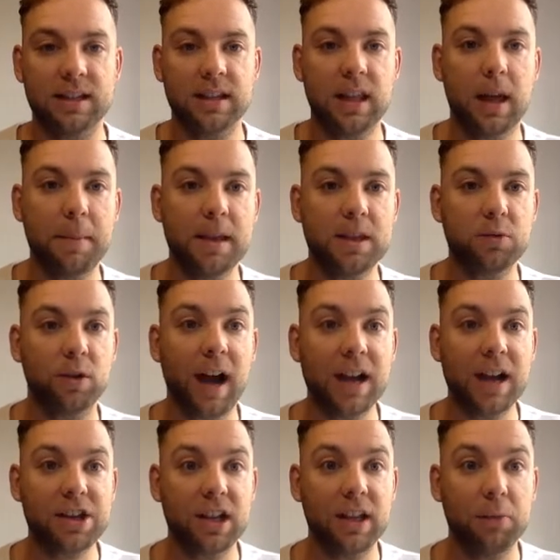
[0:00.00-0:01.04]
So that means
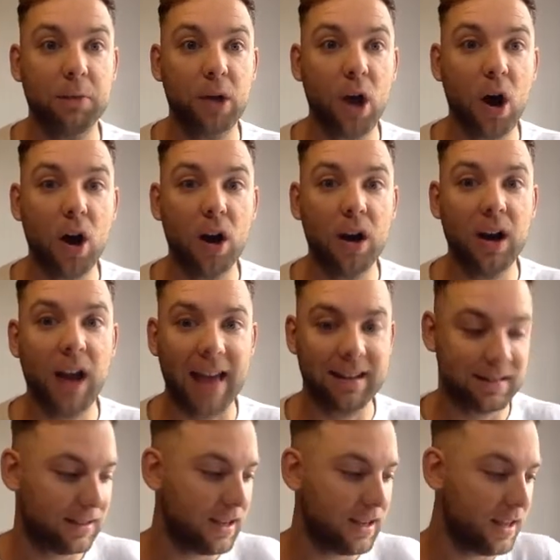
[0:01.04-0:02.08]
we are
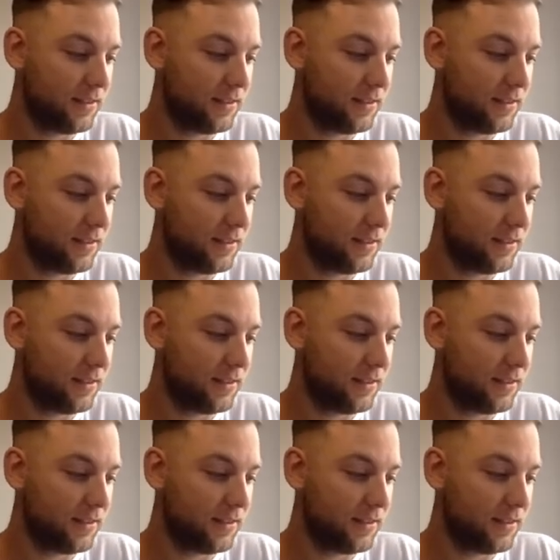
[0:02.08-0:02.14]
less.